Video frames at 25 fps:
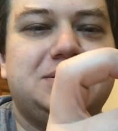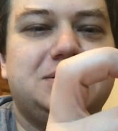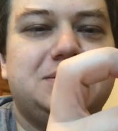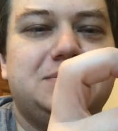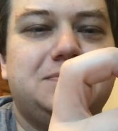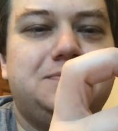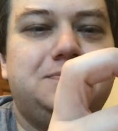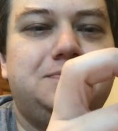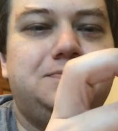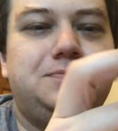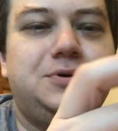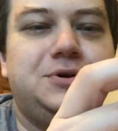to
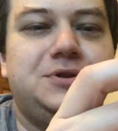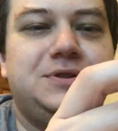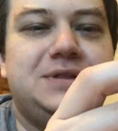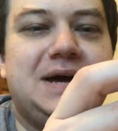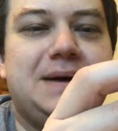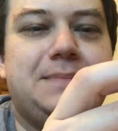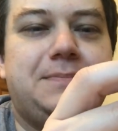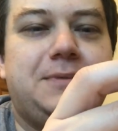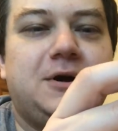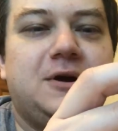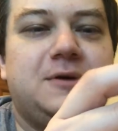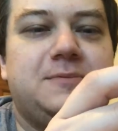put
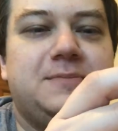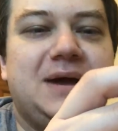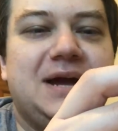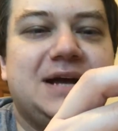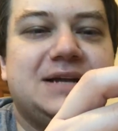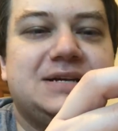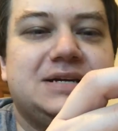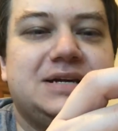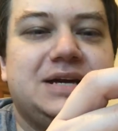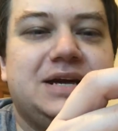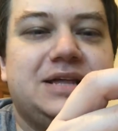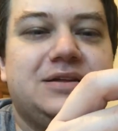that part
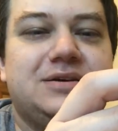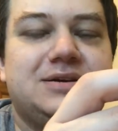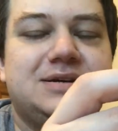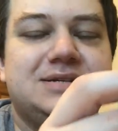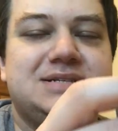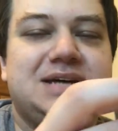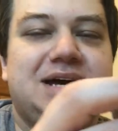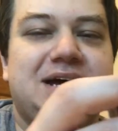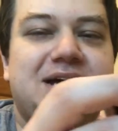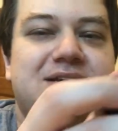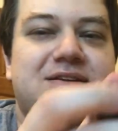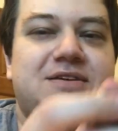back together
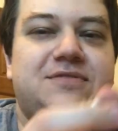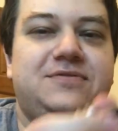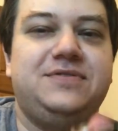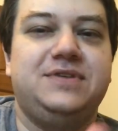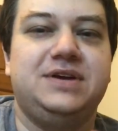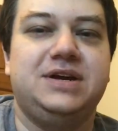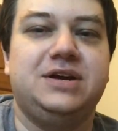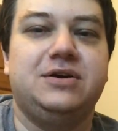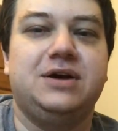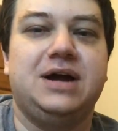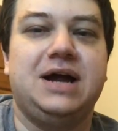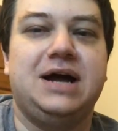because I had to
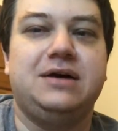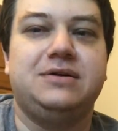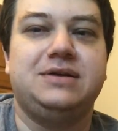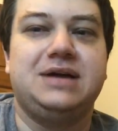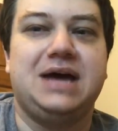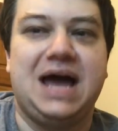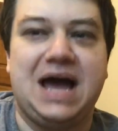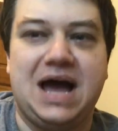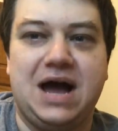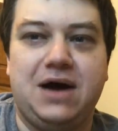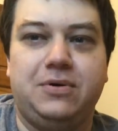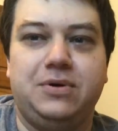figure out
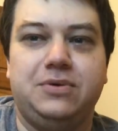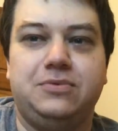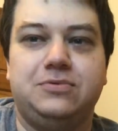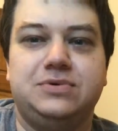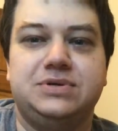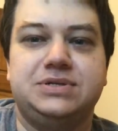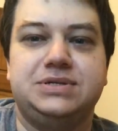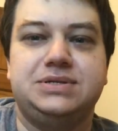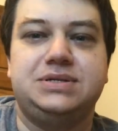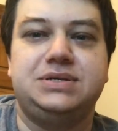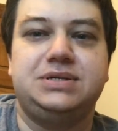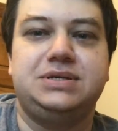how it
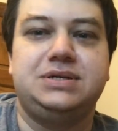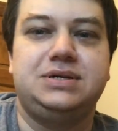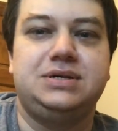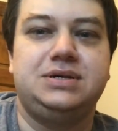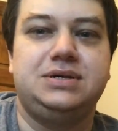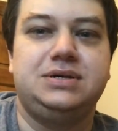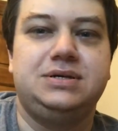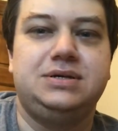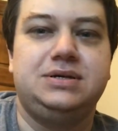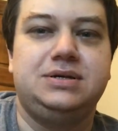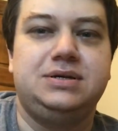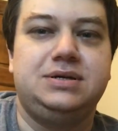was
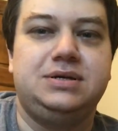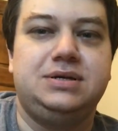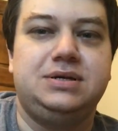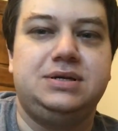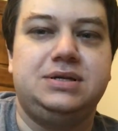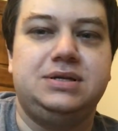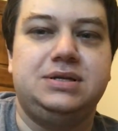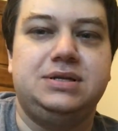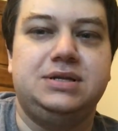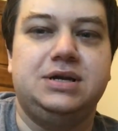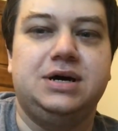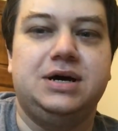
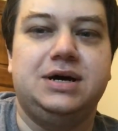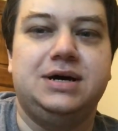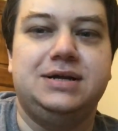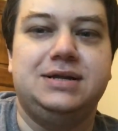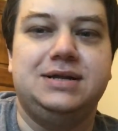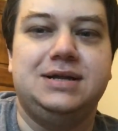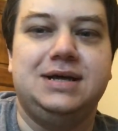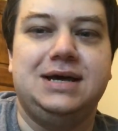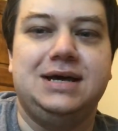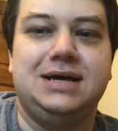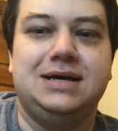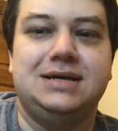
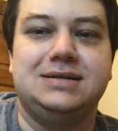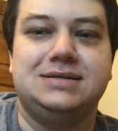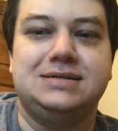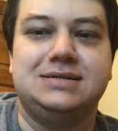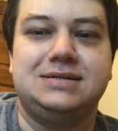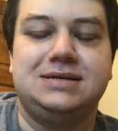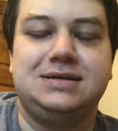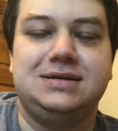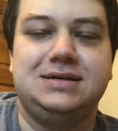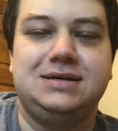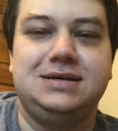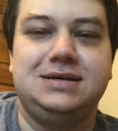done, and